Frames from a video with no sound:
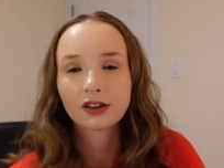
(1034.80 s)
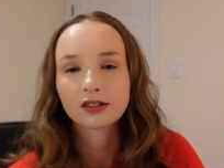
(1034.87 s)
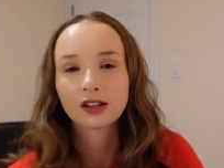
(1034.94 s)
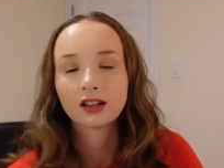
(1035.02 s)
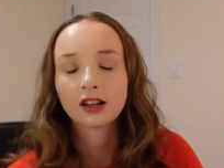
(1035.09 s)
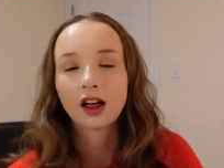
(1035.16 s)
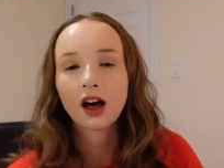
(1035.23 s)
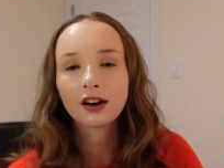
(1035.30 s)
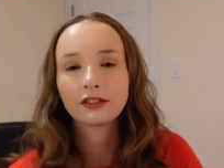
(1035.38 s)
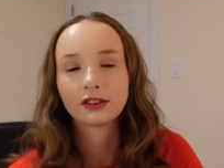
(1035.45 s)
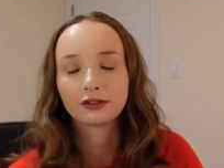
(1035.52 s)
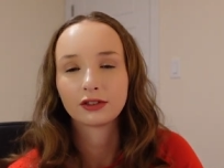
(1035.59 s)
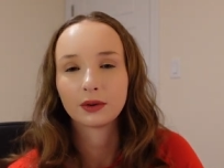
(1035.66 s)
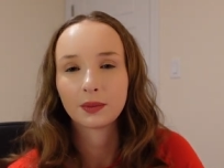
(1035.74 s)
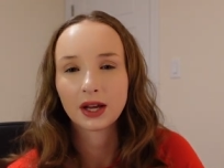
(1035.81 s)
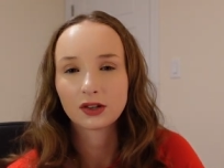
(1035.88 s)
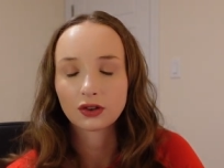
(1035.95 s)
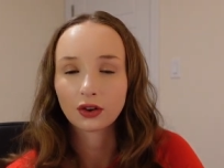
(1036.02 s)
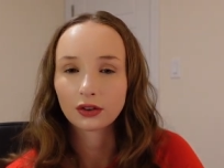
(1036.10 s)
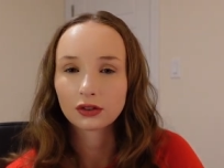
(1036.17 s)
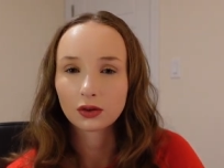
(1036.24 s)
is a lot of
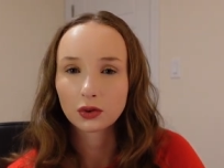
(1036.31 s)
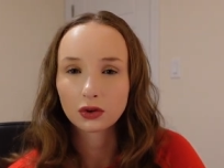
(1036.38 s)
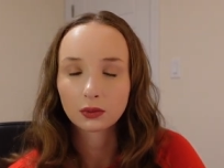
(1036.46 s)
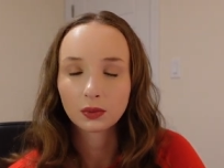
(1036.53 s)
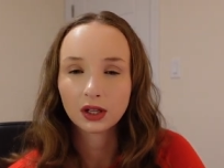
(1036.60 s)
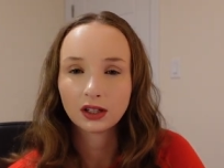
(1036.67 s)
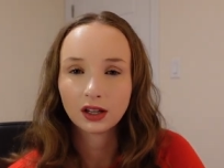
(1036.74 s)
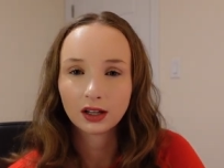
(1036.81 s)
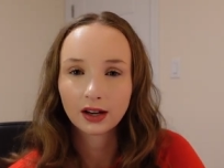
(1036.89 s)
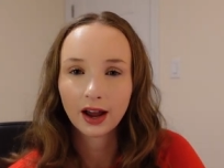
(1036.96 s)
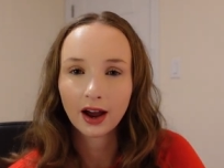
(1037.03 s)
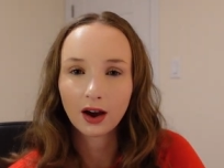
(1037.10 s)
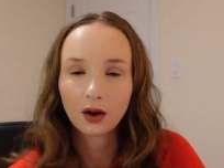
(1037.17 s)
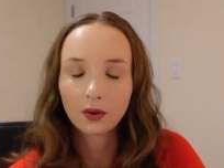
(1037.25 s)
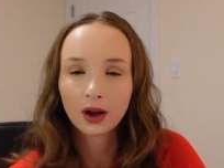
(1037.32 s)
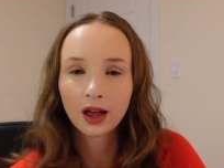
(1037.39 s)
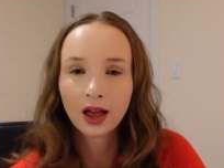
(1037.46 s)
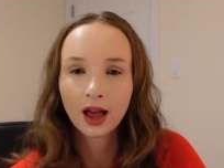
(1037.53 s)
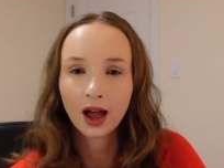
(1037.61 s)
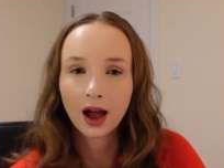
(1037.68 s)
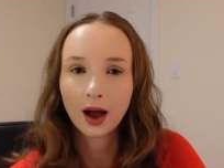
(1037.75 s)
information on social media now
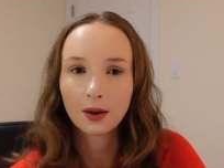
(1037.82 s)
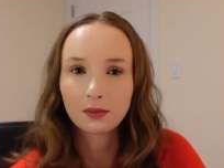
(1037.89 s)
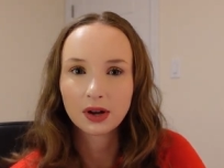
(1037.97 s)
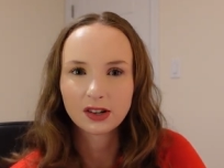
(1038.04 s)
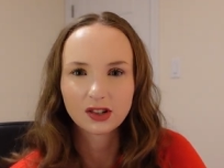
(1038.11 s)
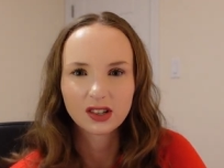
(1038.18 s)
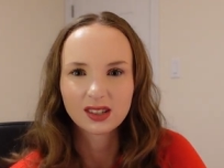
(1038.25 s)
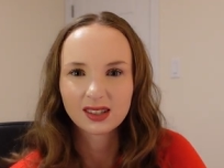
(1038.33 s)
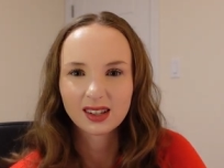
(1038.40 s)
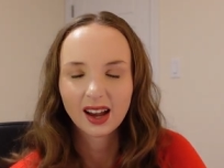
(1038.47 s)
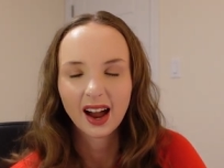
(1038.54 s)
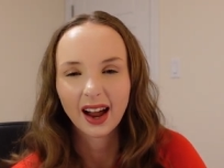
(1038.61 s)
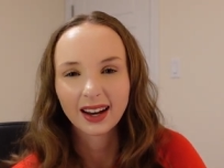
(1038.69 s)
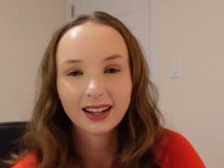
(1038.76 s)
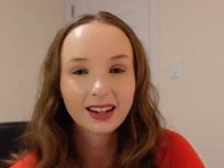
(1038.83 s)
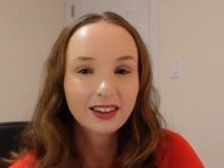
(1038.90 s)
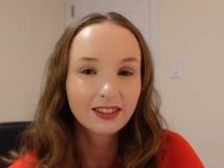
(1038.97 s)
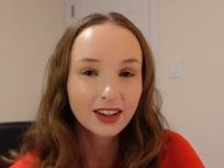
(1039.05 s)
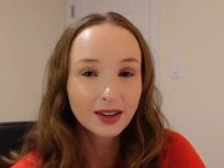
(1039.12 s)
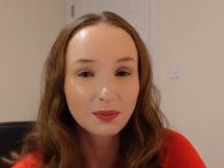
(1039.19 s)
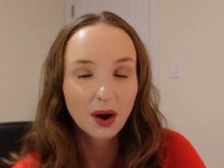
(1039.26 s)
um, and just kind
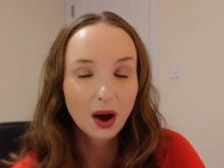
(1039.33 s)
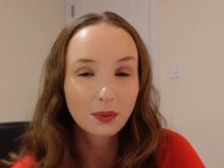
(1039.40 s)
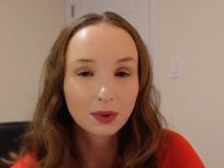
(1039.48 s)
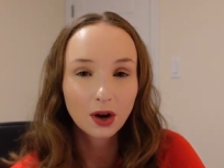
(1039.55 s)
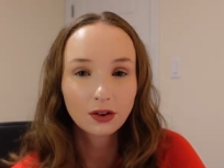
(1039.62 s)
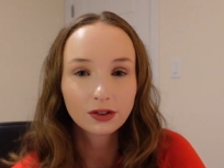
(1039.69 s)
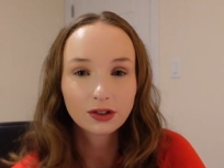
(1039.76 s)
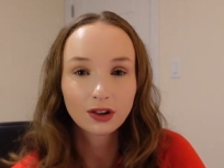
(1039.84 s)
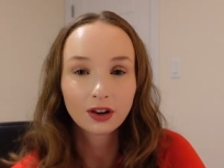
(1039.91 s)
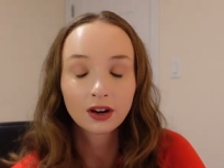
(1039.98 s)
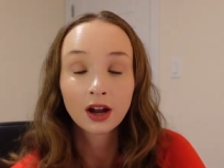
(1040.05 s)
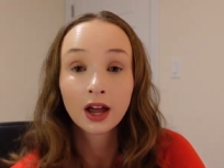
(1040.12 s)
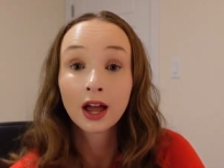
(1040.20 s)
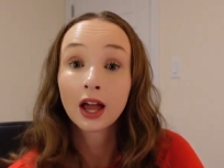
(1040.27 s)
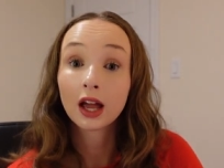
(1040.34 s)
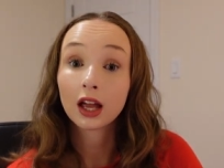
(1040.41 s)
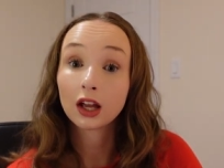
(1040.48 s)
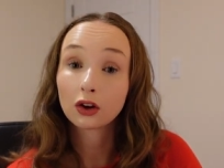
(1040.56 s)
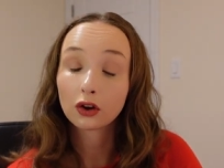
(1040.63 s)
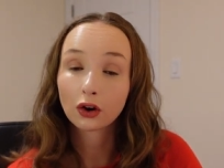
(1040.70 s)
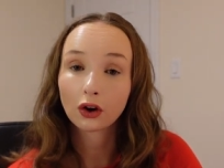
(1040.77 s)
of in pop culture
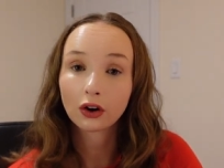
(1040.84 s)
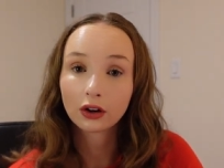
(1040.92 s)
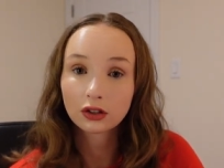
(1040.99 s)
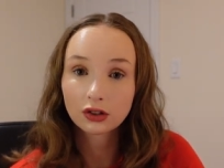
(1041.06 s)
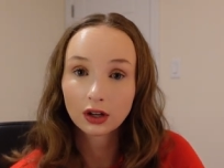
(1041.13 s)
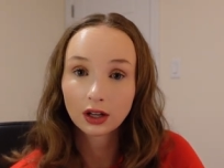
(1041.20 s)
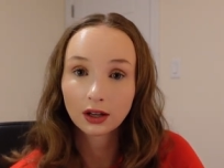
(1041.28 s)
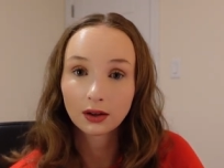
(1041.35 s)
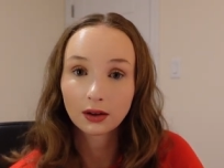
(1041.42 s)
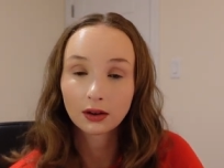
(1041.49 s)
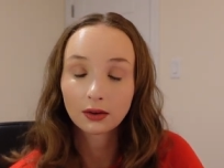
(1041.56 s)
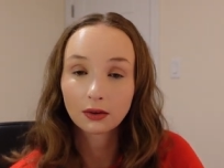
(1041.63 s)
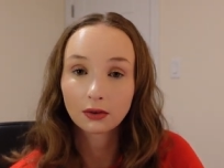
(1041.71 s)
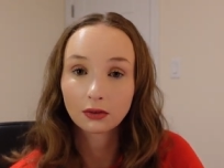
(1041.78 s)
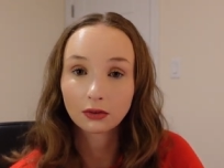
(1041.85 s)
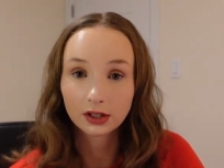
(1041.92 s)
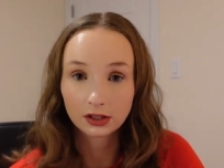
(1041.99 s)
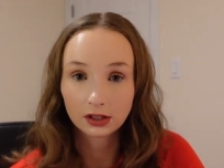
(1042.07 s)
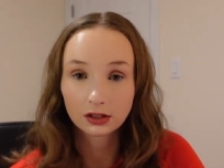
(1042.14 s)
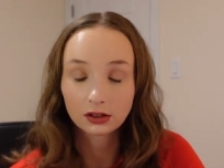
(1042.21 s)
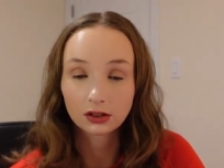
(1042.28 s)
encouraging
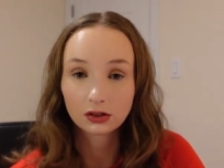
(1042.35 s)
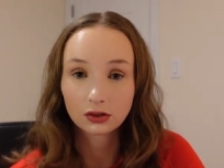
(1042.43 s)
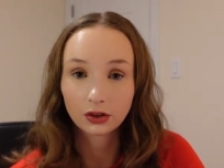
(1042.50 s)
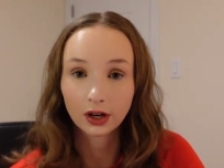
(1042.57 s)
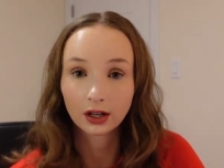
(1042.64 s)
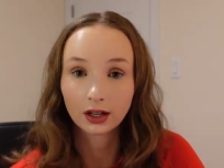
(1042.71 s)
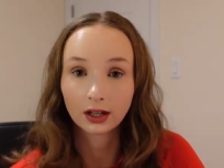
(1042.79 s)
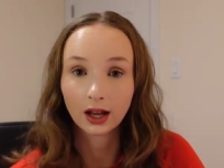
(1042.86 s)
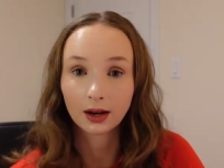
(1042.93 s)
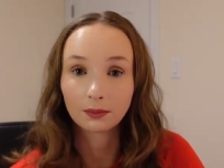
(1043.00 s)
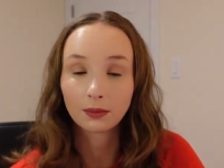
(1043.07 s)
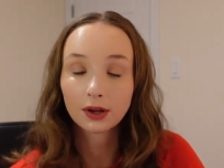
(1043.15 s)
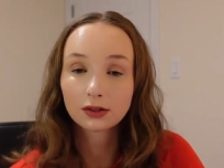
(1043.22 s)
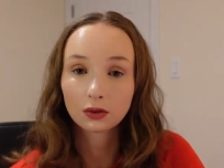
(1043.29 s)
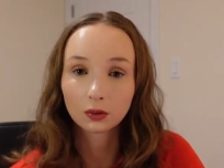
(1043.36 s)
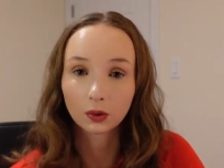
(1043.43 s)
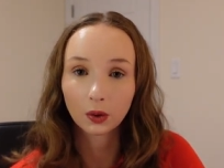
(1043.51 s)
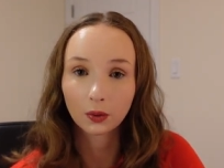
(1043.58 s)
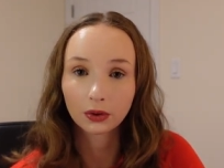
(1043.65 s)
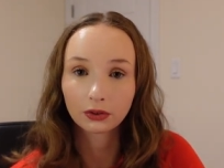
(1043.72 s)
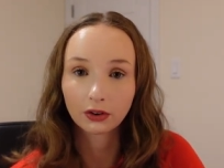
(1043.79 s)
resistance training and muscle
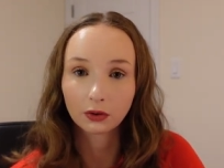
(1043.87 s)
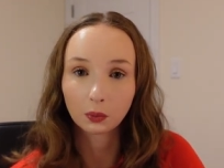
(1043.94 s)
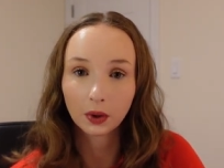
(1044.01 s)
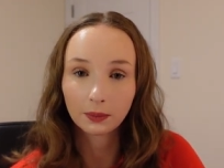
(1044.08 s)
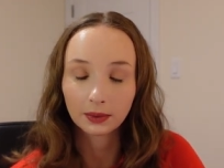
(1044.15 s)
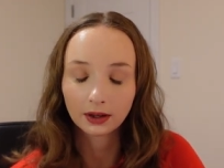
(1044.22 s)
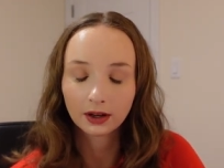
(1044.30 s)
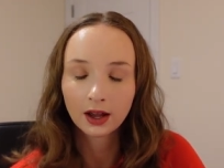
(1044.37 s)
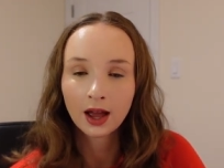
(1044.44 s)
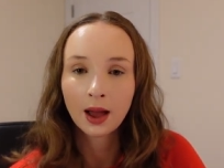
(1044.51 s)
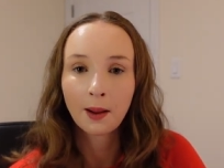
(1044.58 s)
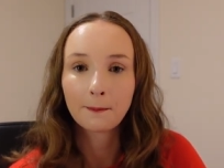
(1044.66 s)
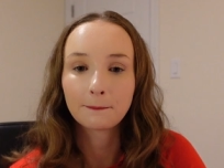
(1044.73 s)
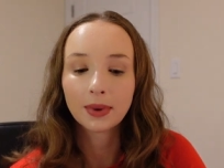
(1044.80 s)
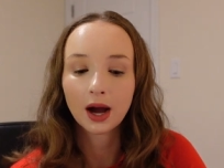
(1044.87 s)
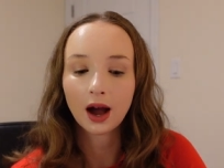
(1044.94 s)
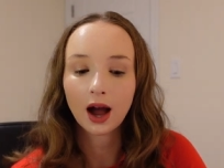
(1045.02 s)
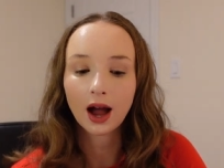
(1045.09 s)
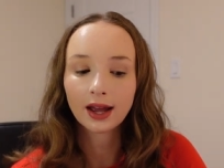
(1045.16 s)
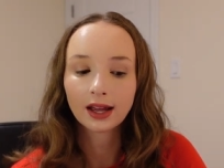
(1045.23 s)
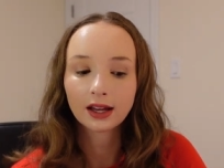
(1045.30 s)
growth for women, but
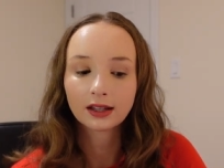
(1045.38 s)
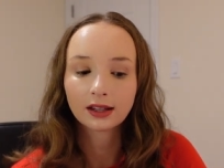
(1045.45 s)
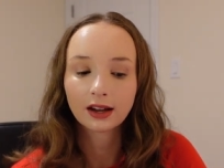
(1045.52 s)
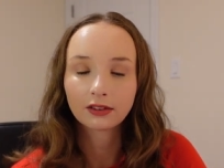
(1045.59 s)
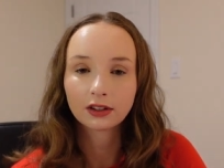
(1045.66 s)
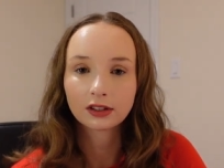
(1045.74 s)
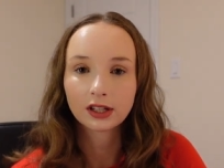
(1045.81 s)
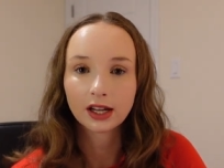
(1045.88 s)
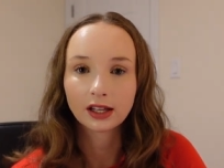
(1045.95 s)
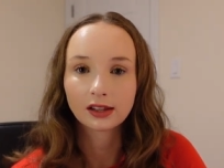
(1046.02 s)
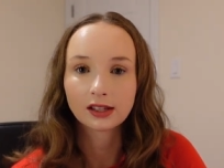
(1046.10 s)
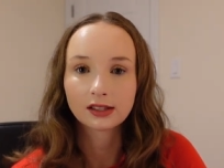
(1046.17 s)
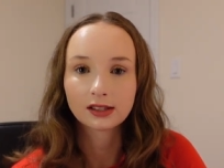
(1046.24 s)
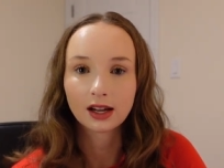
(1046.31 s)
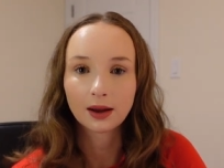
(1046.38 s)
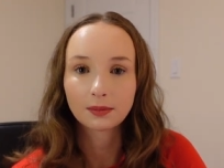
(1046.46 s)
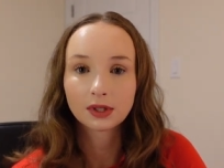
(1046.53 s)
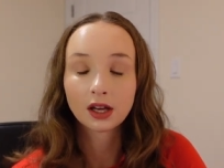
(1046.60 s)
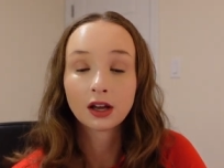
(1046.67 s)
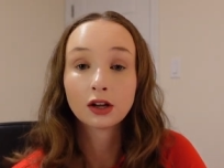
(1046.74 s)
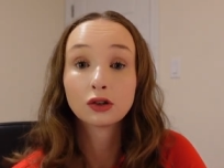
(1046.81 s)
I had never taken the
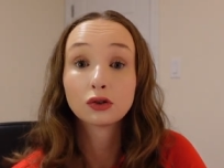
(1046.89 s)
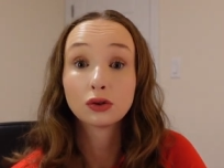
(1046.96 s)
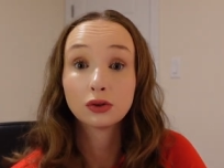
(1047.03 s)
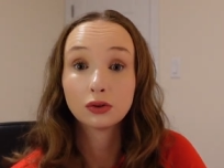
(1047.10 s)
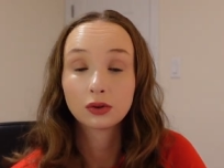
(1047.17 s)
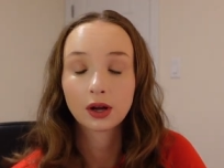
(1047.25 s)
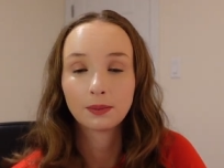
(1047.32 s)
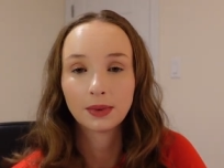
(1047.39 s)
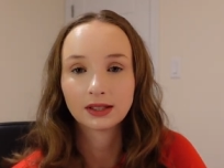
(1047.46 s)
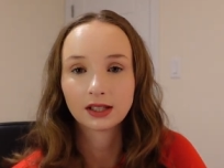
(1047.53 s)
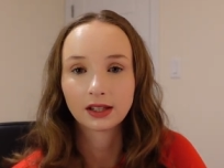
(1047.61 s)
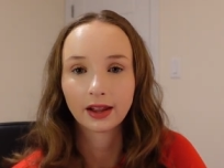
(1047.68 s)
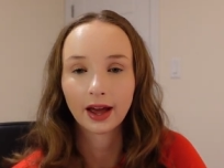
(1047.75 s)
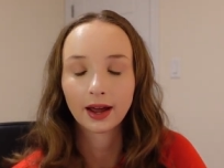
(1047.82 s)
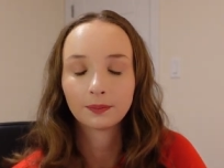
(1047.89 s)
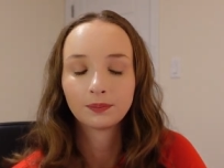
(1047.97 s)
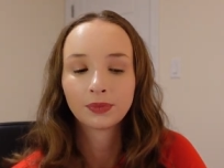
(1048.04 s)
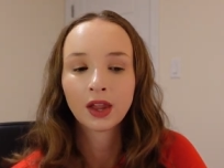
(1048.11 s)
steps to commit to that.